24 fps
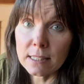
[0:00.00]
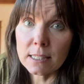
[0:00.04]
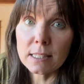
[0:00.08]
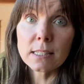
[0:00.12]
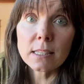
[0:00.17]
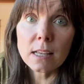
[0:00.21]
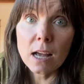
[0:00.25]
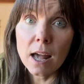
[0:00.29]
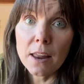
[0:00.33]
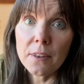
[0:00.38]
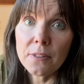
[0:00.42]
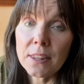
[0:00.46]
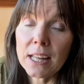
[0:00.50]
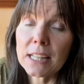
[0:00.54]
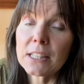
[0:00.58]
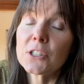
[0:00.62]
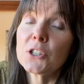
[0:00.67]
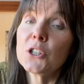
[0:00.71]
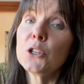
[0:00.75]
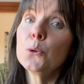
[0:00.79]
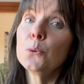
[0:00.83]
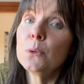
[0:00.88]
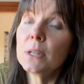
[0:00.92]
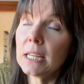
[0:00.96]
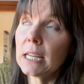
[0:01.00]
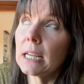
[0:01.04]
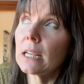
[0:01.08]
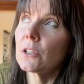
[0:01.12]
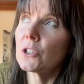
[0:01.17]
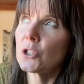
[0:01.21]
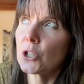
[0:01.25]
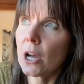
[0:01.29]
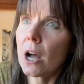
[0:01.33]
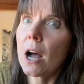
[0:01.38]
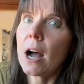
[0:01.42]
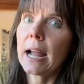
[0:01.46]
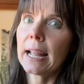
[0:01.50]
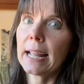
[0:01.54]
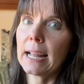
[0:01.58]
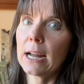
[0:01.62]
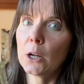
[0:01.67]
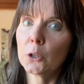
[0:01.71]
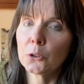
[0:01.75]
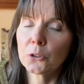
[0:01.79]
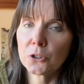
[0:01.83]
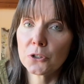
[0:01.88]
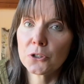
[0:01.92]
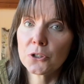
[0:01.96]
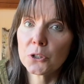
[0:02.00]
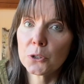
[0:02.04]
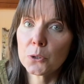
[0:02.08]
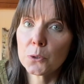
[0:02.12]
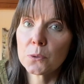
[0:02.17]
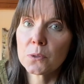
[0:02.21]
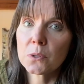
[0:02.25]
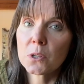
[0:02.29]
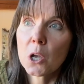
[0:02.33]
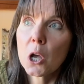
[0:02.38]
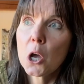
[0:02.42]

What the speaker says: sun that's unique to high altitudes.